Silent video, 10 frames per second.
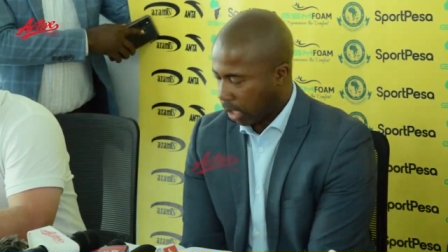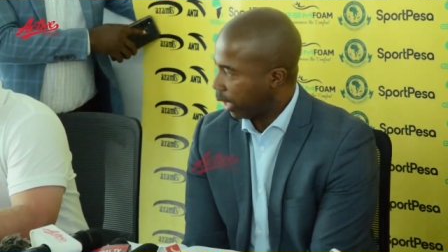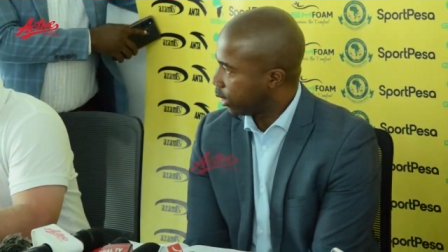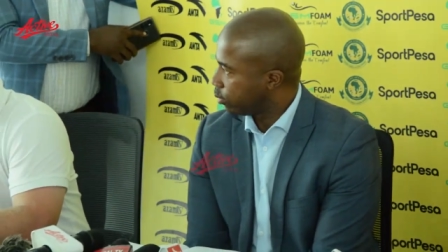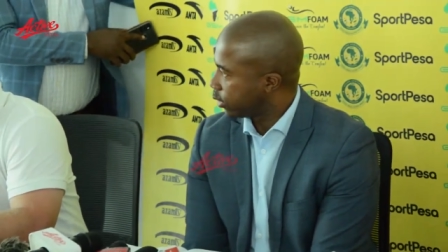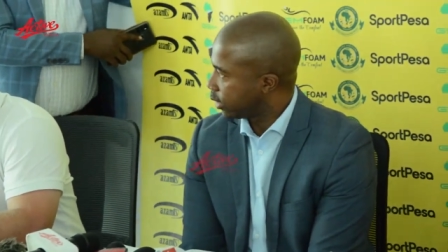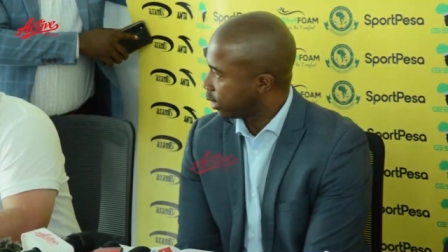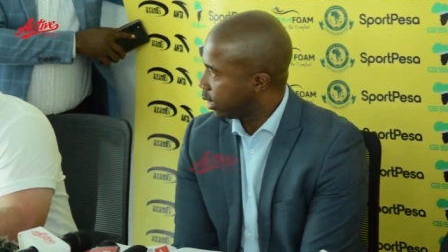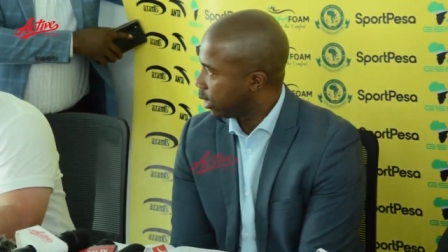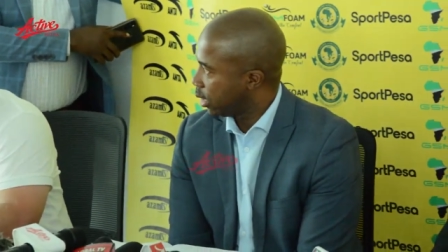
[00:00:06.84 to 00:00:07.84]
Karibu
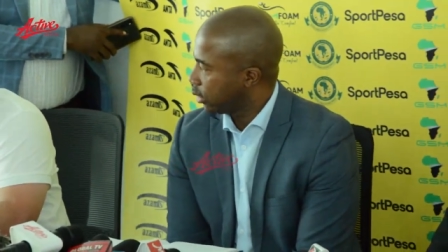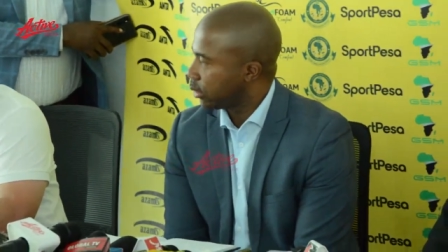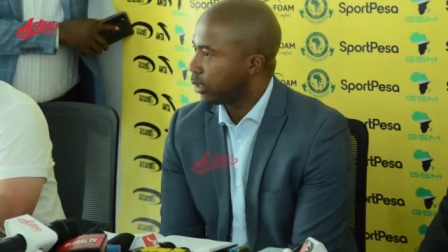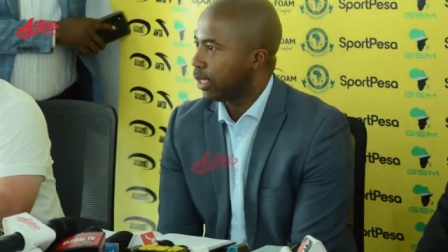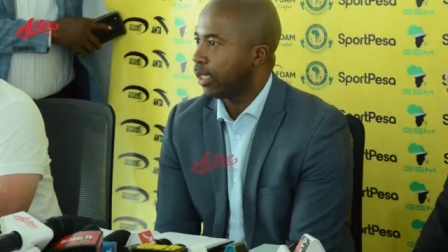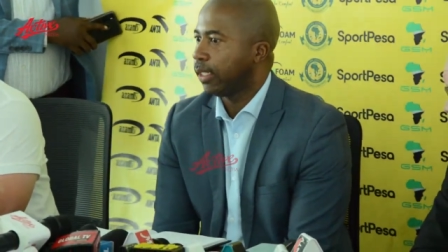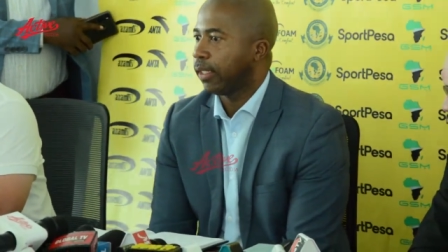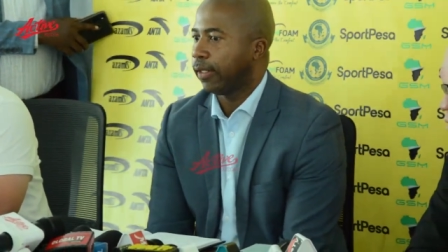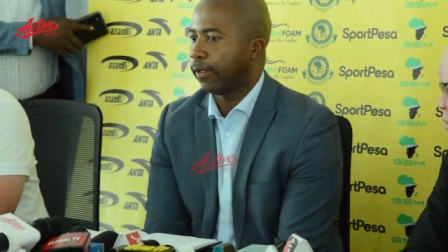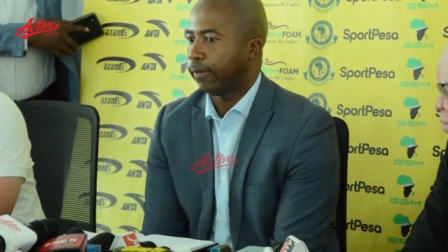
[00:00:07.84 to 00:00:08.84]
Tanzania.
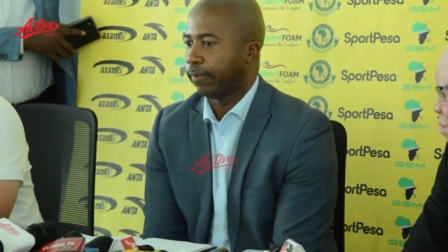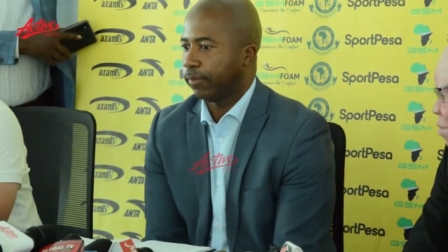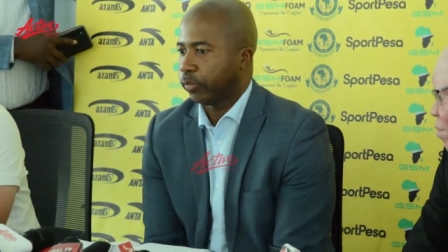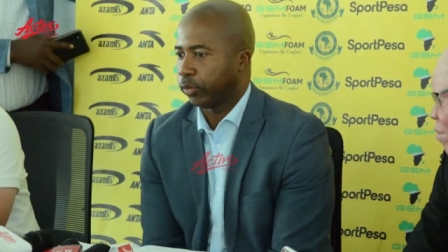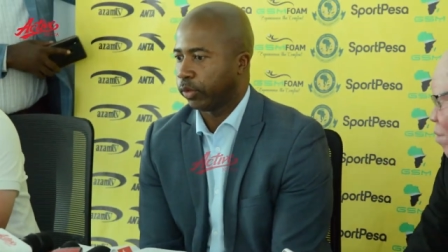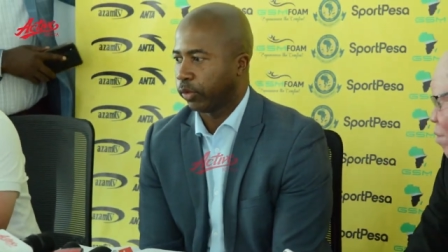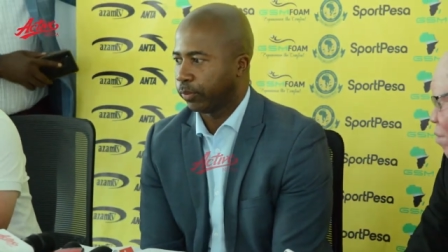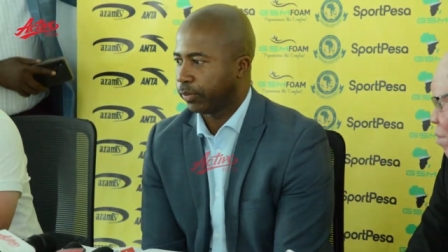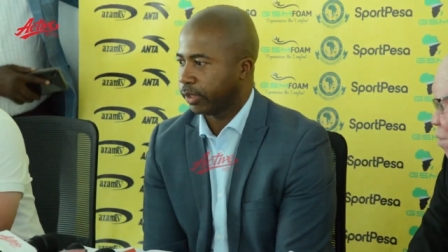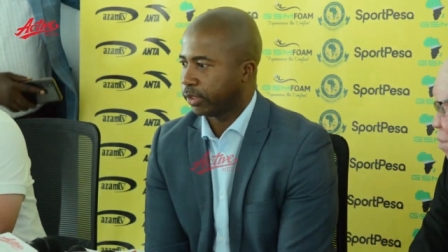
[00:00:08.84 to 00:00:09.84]
Um, we
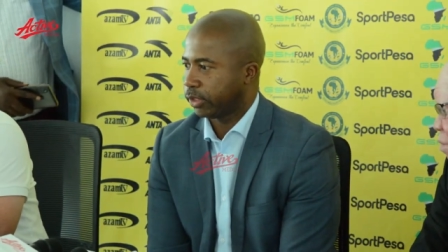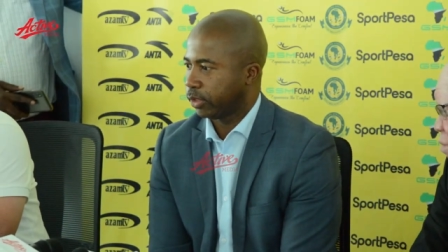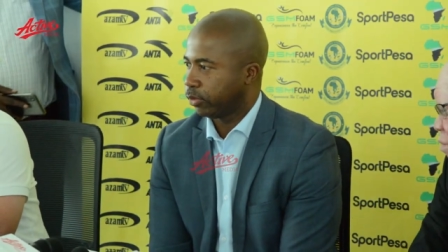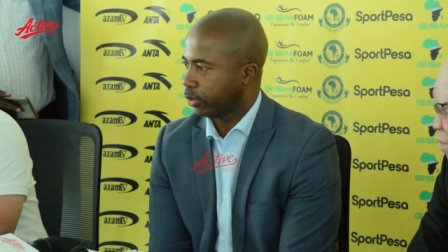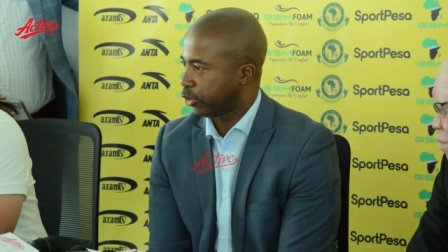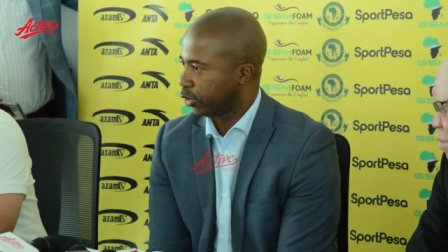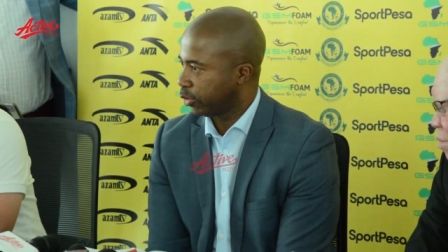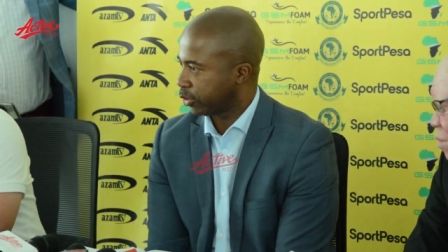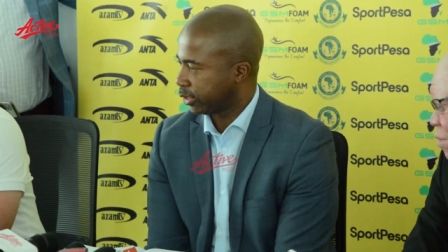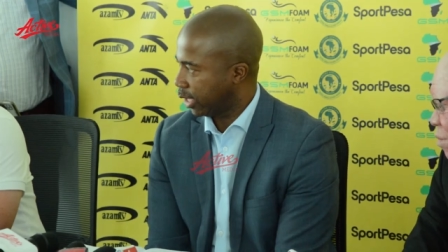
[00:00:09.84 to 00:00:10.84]
hope that uh, you'll enjoy
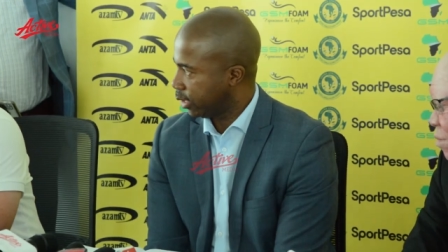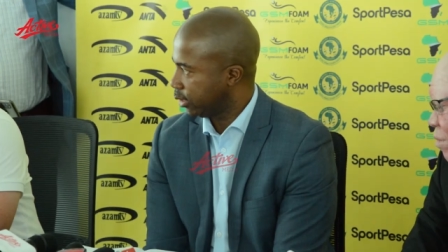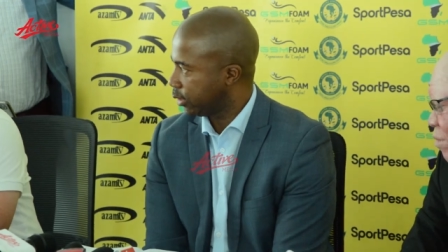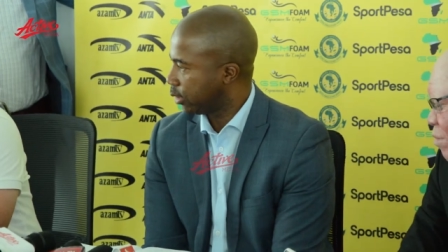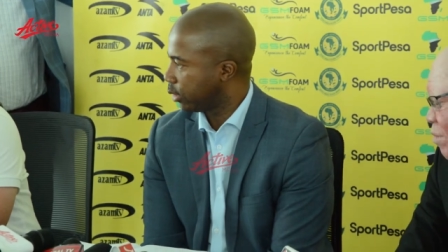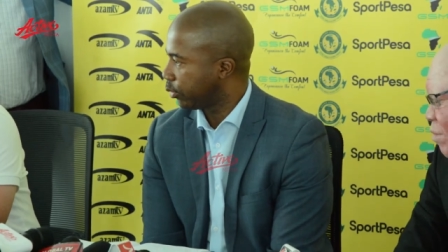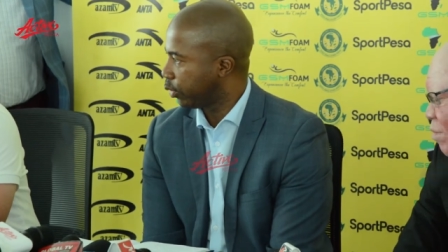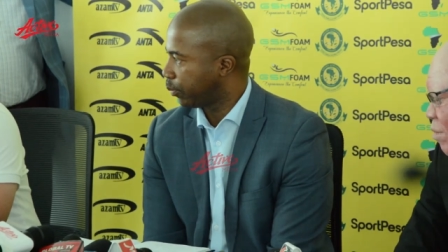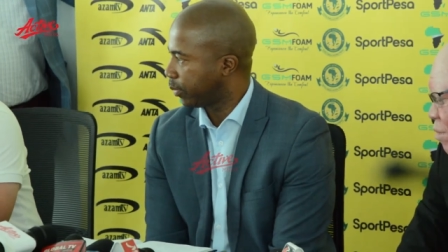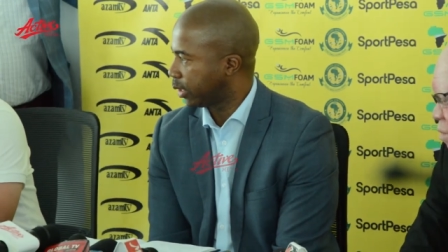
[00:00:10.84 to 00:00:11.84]
your stay, and we
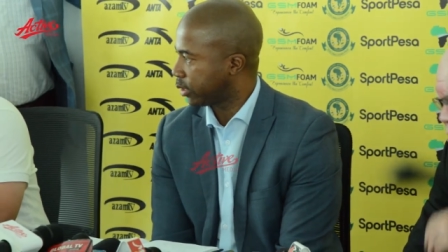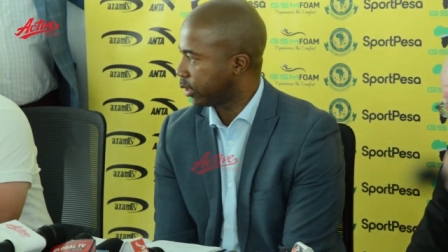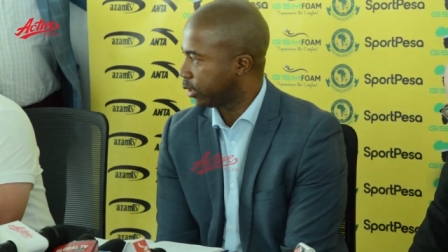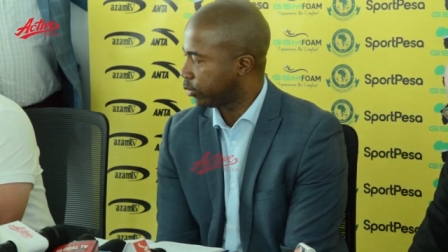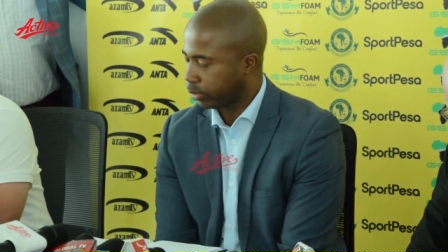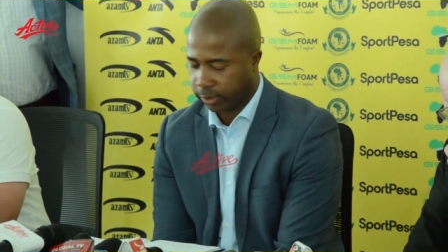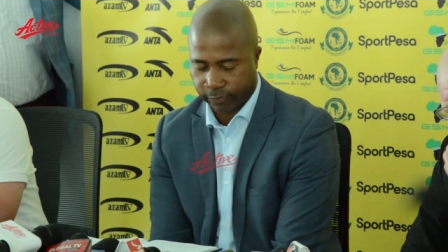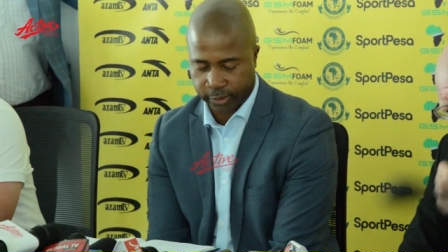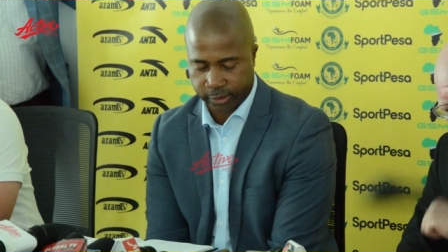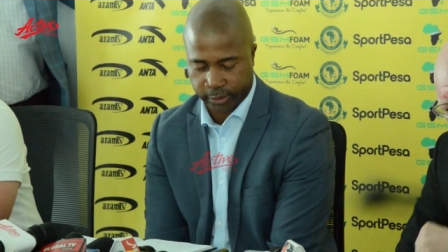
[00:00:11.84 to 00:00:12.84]
hope that uh, you'll
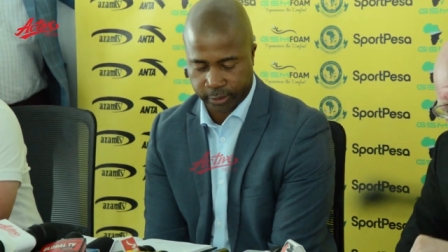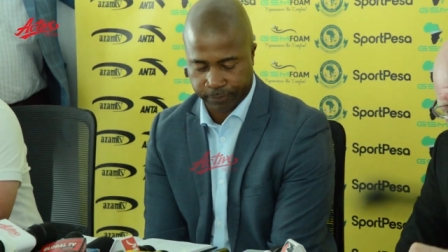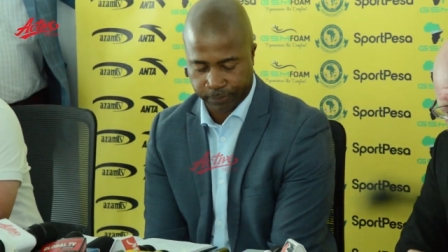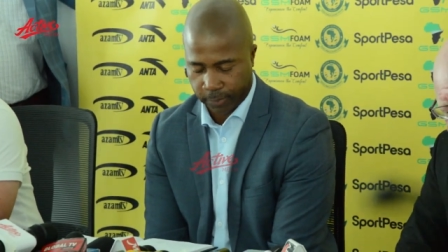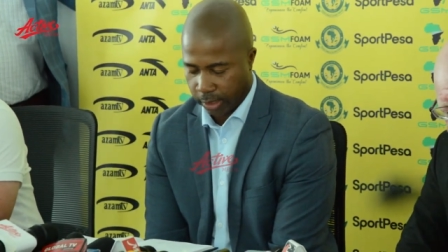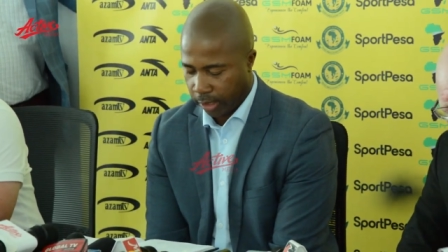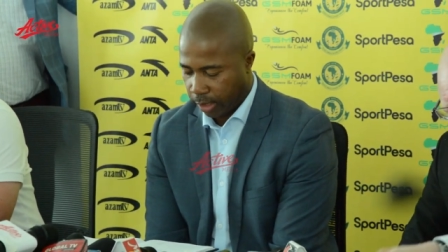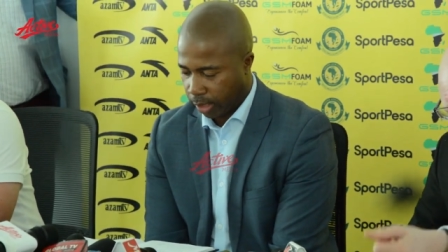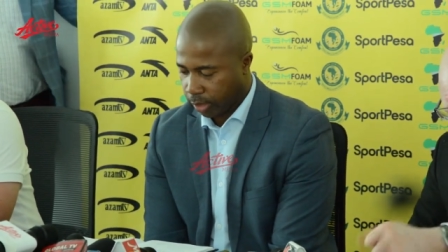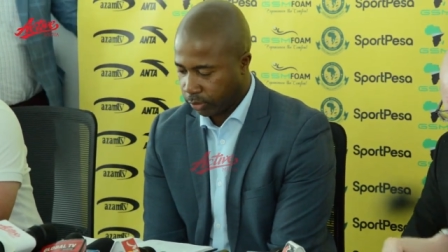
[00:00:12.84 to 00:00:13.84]
give us a,
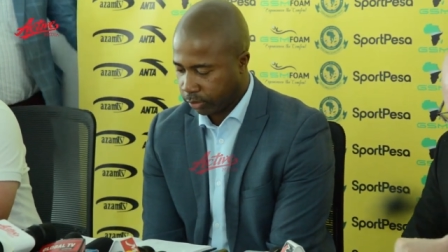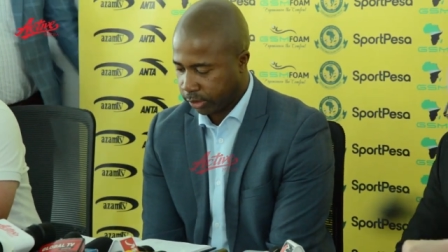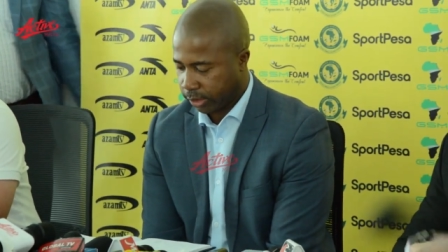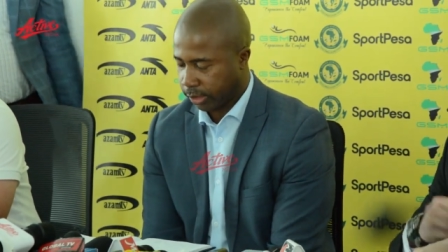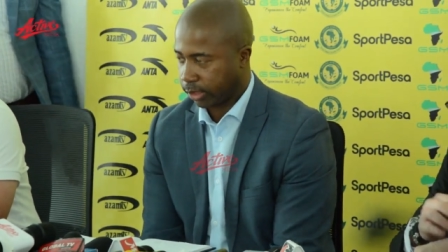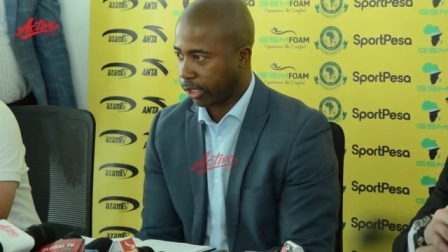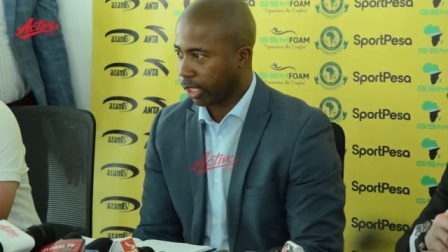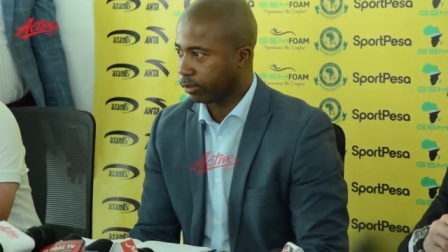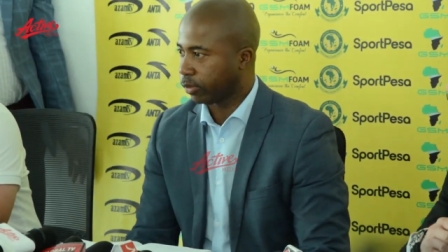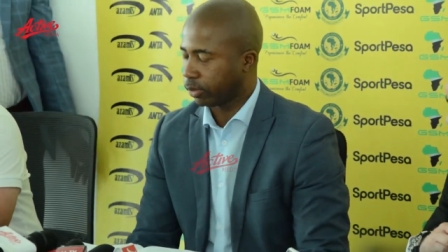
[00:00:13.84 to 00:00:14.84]
a good uh,
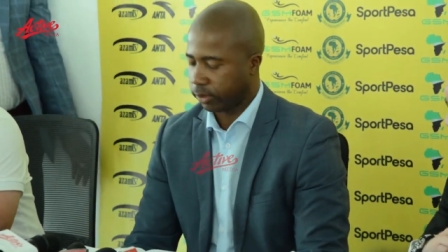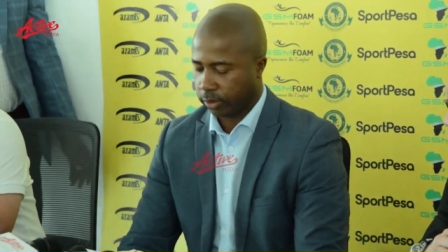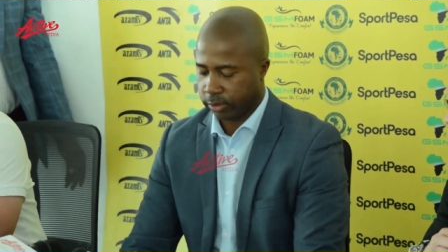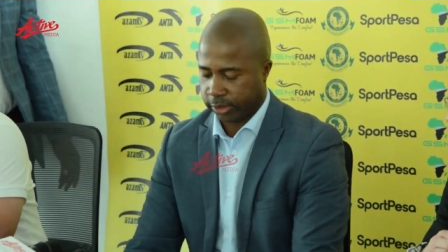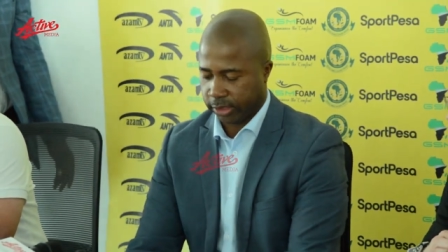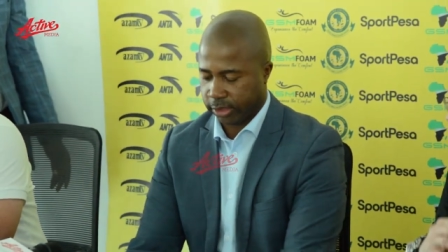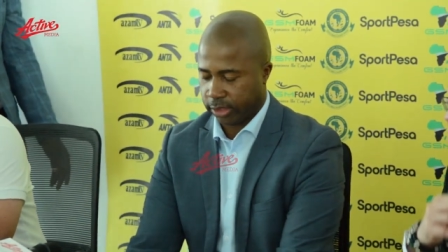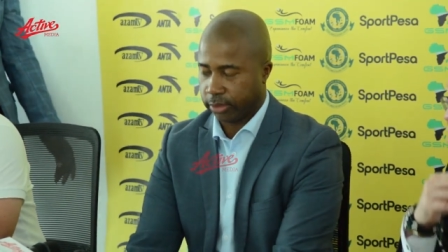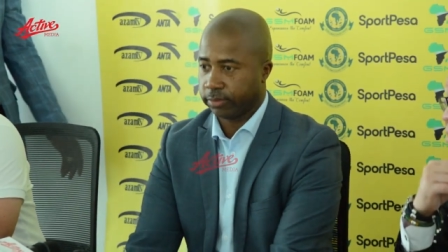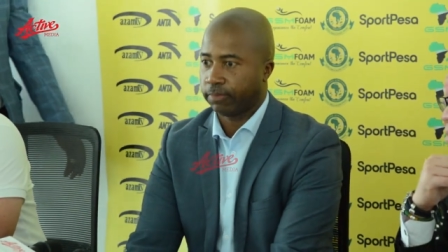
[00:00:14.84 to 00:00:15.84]
game on, on Saturday.